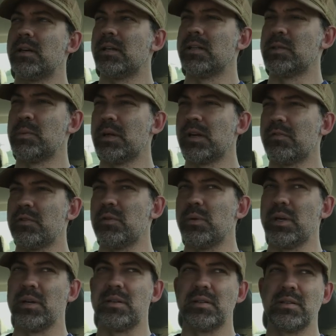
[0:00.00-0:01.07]
Uh, it's been a few
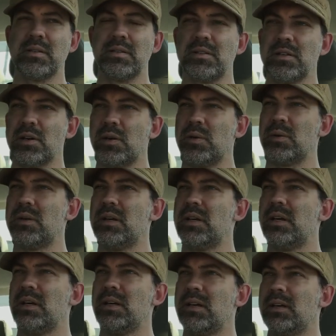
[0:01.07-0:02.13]
weeks. So
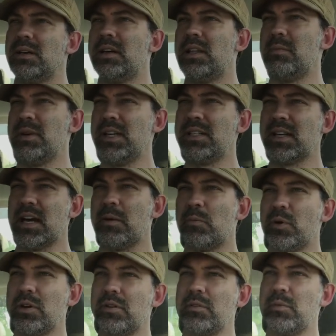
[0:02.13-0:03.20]
in the
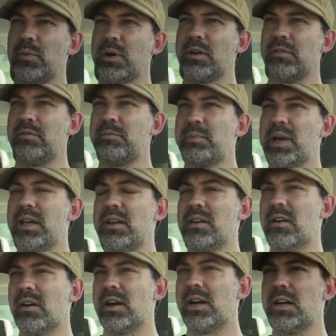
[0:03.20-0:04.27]
meantime, we we
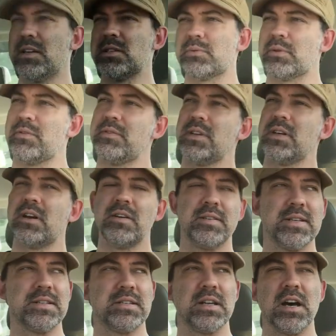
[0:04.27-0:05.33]
painted our house, we've done all
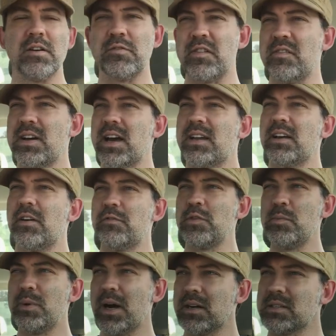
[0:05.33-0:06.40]
this stuff, we've got a
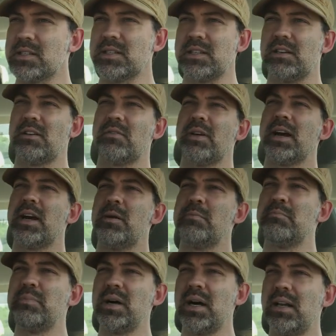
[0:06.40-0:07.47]
few boxes sitting
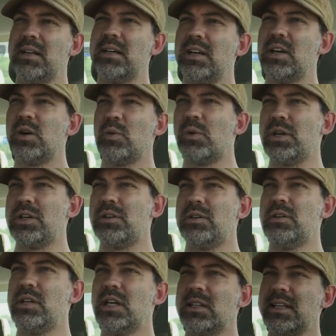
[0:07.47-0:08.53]
around, but when you,
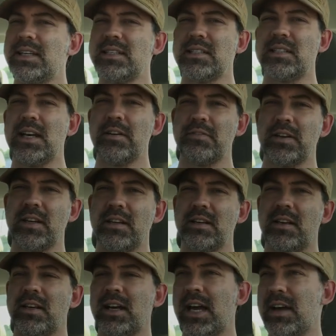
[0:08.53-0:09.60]
nothing is definite,
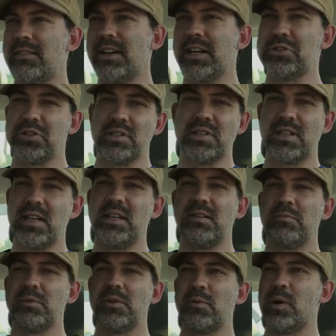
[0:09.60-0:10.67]
and I haven't actually
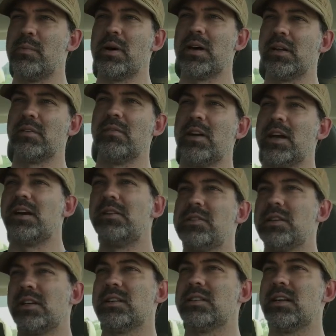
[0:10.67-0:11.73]
seen the remodel of the house
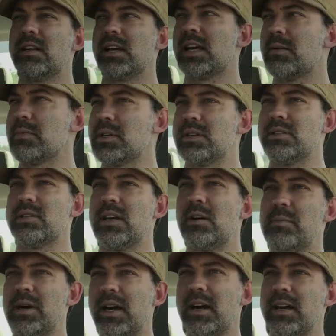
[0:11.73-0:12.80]
yet. It's not like I'm going to
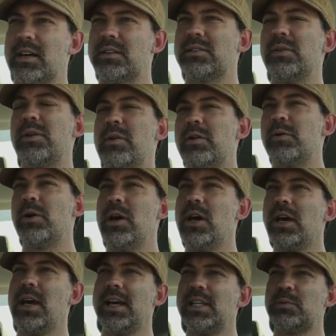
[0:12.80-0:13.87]
sell my house. So anyway,
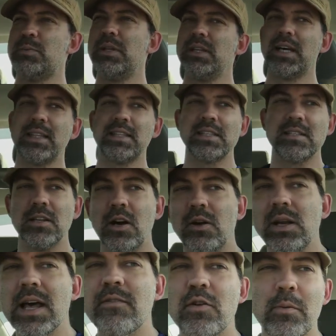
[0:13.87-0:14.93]
it's been like this
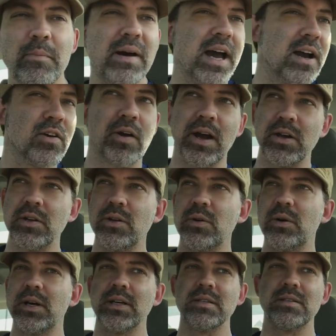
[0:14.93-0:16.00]
low-level background
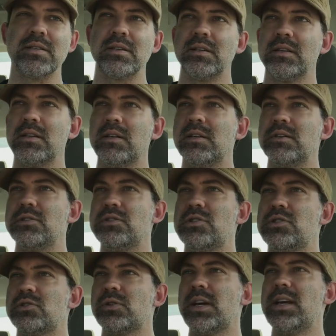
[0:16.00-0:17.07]
noise,
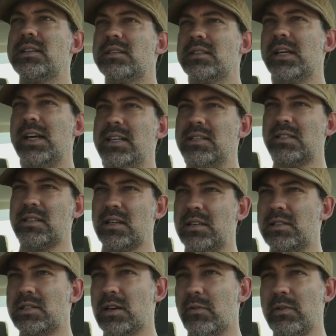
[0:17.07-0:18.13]
stress, and
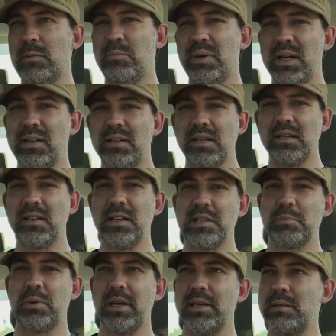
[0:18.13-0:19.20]
sense of impending
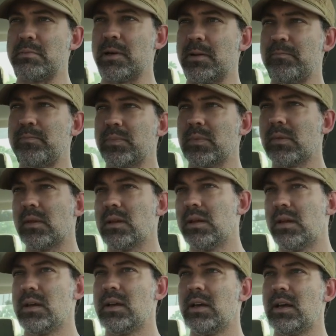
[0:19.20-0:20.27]
displacement,
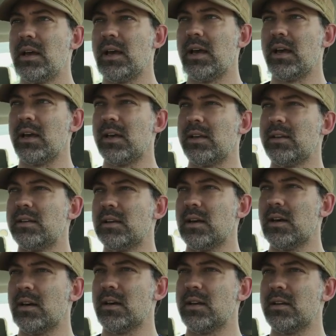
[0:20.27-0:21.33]
and
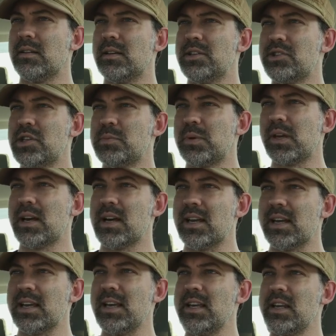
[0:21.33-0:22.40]
uh, it's just been
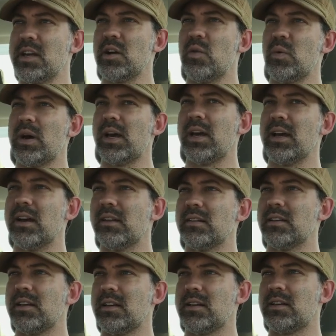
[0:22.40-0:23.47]
kind of eating away, I
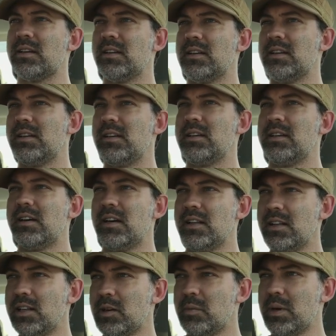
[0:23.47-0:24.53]
think, a
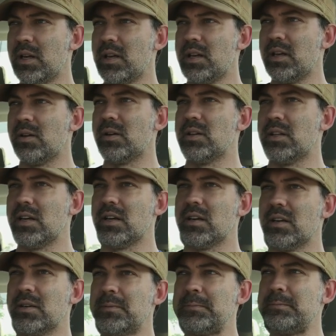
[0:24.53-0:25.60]
little bit here and there.